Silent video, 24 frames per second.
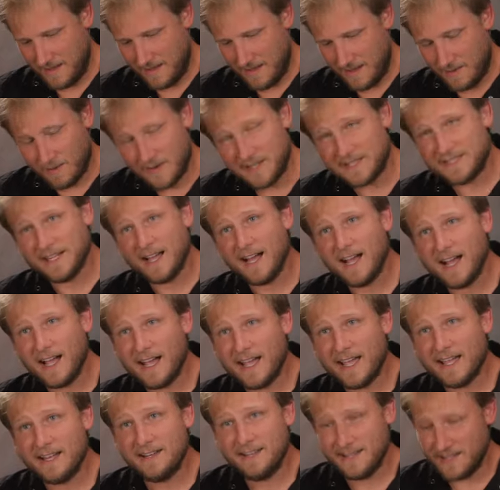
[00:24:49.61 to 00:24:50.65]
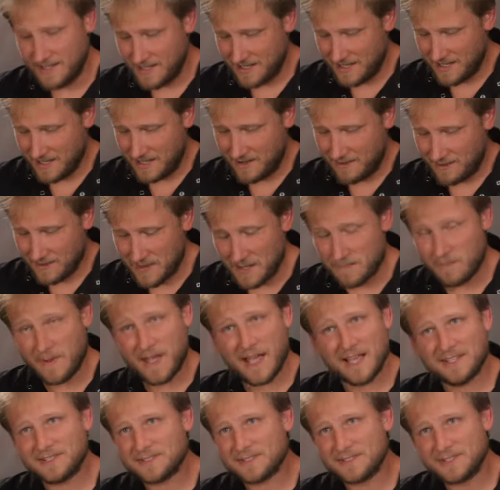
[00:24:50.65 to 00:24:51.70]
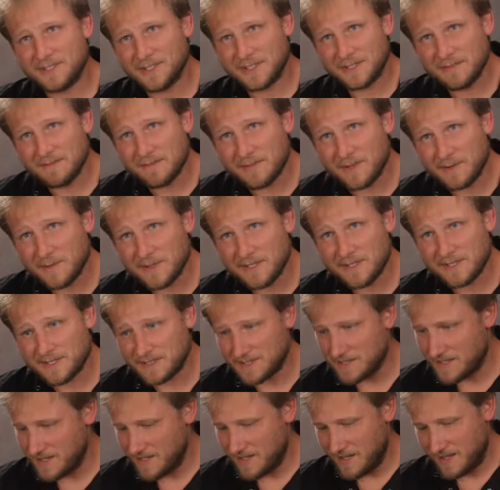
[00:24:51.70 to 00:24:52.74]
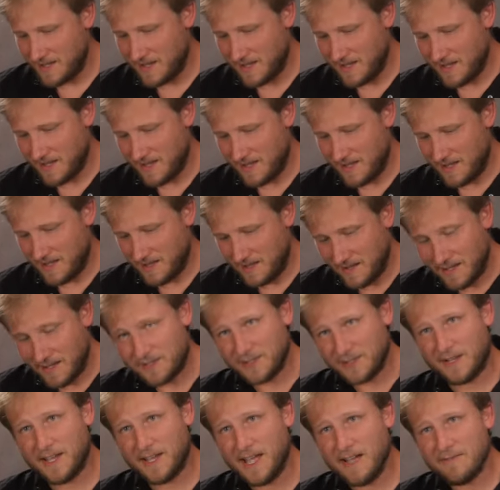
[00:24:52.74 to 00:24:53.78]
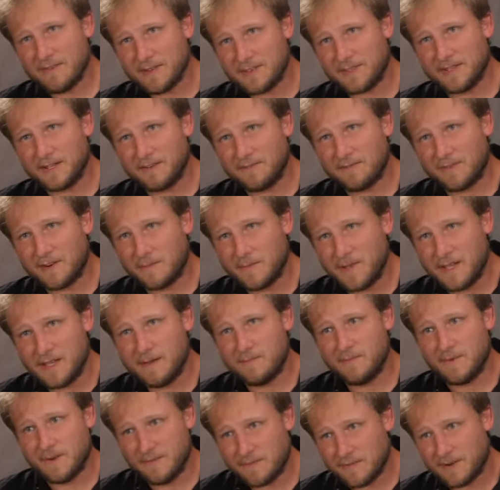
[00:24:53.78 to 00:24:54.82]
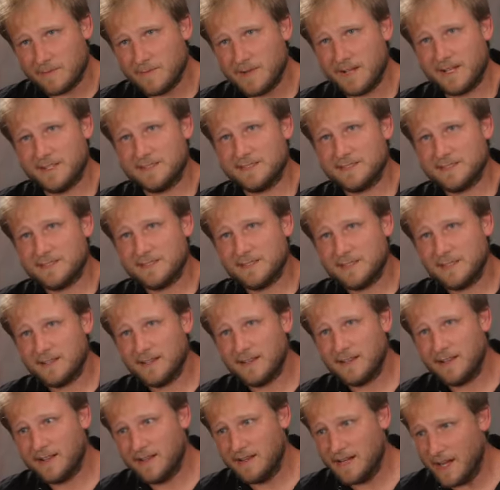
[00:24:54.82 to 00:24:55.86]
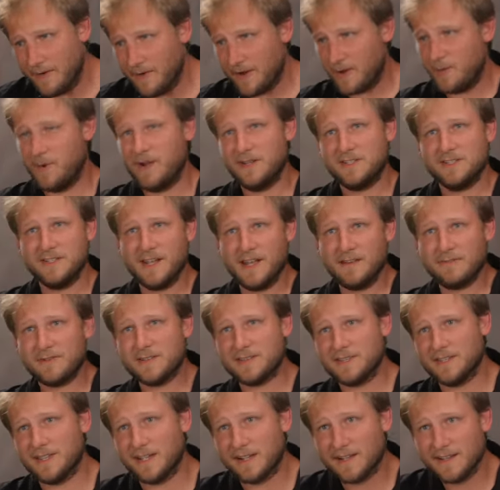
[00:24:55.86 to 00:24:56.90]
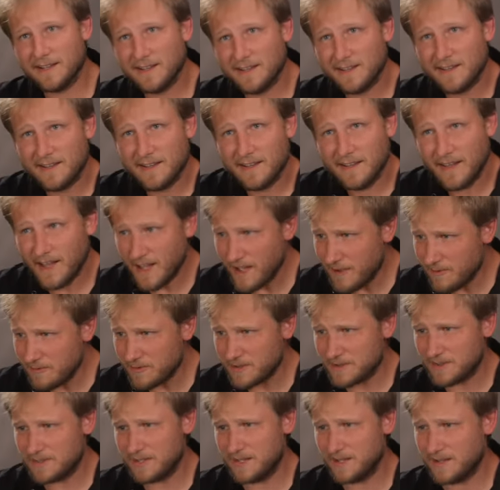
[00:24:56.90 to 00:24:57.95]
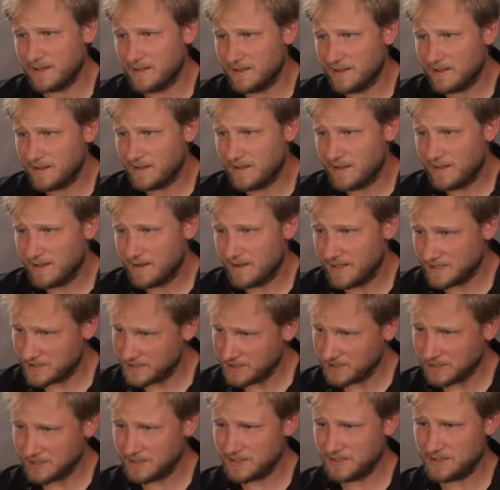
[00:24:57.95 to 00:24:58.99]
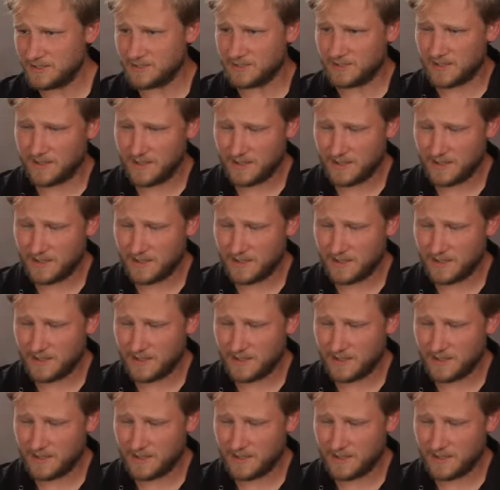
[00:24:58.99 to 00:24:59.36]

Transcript: When he died, when that bastard took him from us, he took everything from him, from us. And now I question everything. Everything. I still do.